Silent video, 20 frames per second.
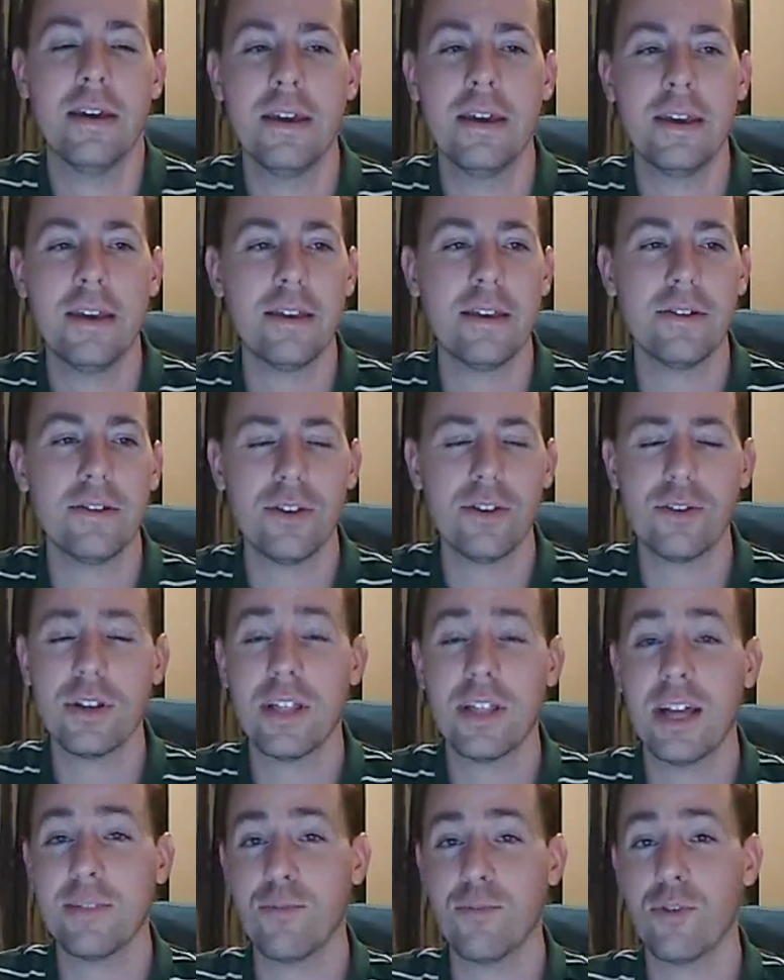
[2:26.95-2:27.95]
there's usually a
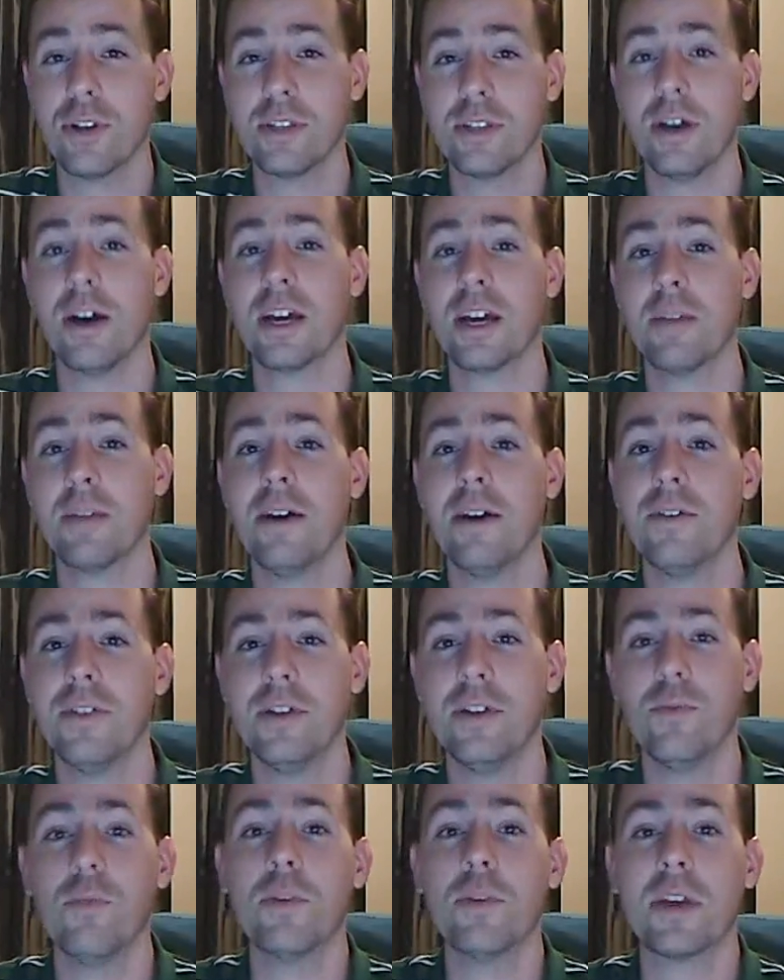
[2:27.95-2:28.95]
lot more to talk about
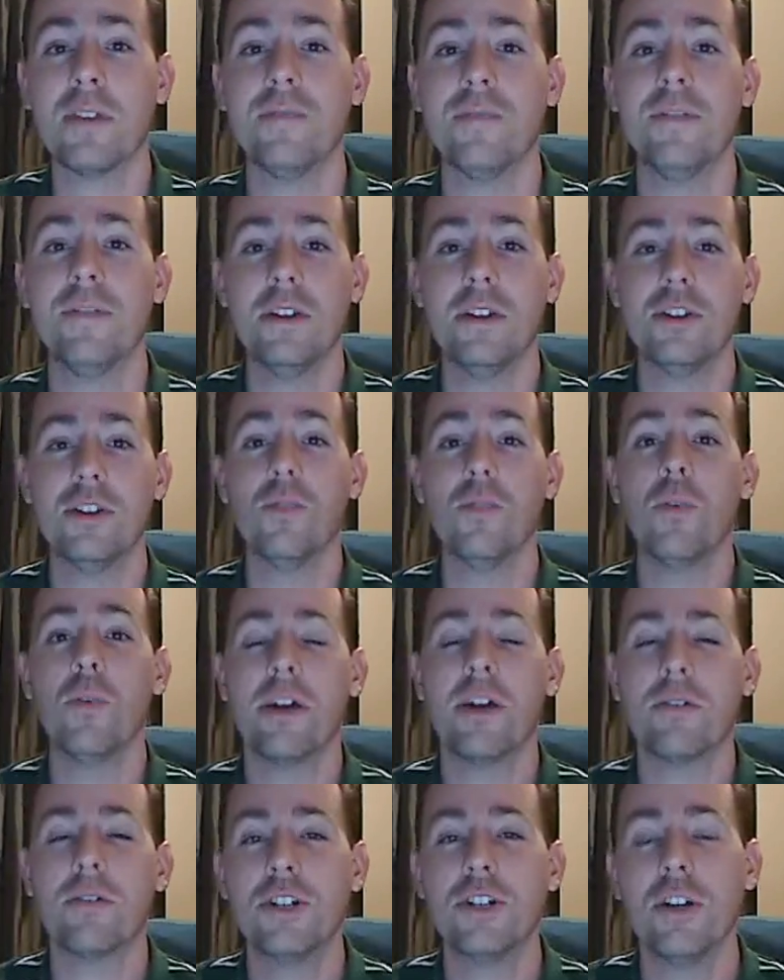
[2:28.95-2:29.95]
than what we can fit into the 1
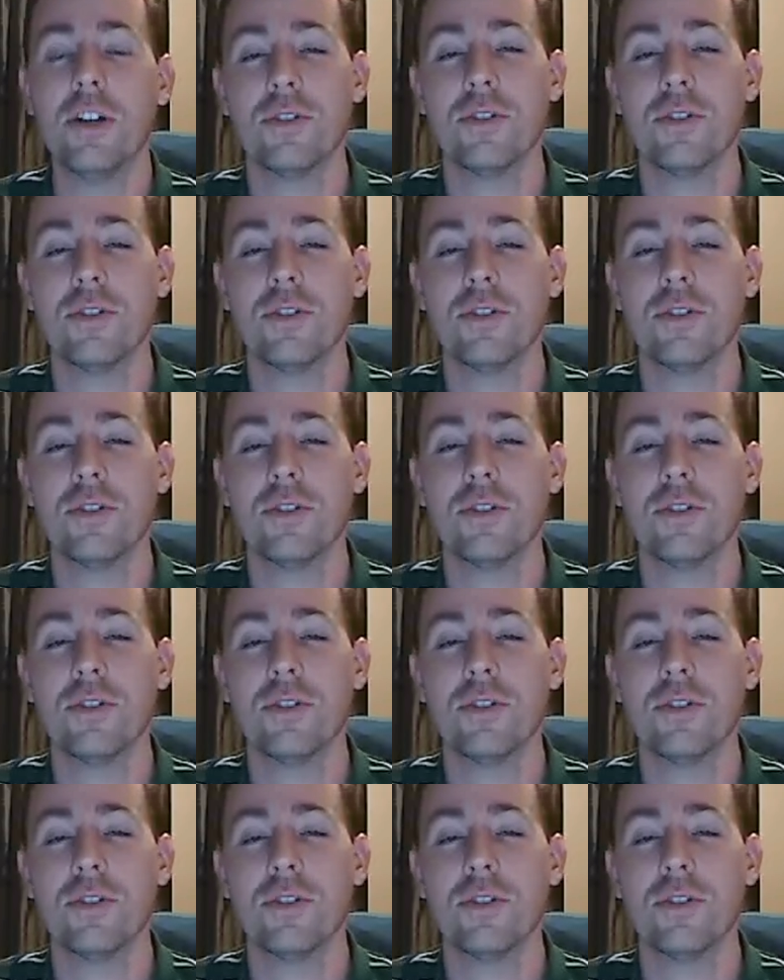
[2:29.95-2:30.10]
hour show.